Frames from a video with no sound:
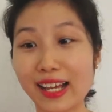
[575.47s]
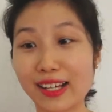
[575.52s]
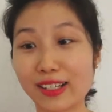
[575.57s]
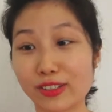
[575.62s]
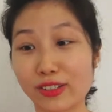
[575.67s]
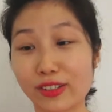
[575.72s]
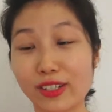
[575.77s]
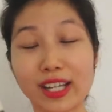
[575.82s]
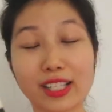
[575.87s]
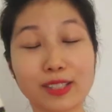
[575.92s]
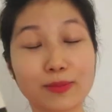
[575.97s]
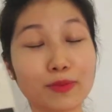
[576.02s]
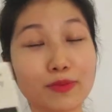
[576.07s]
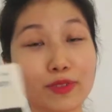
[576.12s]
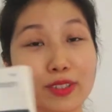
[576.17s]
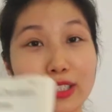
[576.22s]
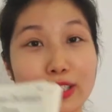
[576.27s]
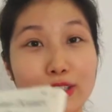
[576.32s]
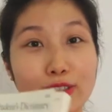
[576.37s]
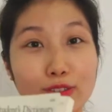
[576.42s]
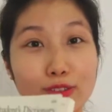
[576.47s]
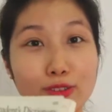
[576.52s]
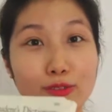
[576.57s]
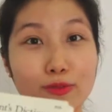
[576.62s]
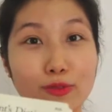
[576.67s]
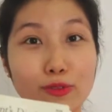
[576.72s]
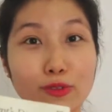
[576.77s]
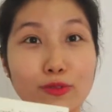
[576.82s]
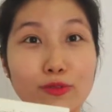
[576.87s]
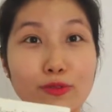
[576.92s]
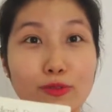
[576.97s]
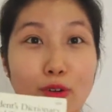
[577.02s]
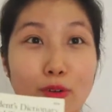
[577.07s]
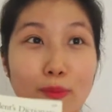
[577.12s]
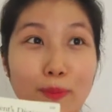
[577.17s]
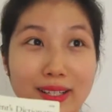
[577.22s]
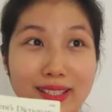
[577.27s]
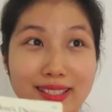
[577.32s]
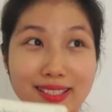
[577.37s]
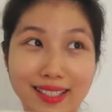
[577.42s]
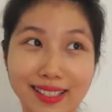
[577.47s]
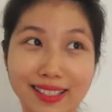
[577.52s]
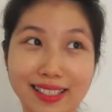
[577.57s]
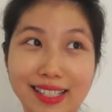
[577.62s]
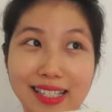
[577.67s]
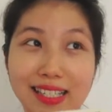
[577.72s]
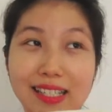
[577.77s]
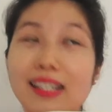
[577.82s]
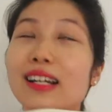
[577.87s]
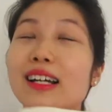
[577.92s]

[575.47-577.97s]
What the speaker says: So it has been really useful for my study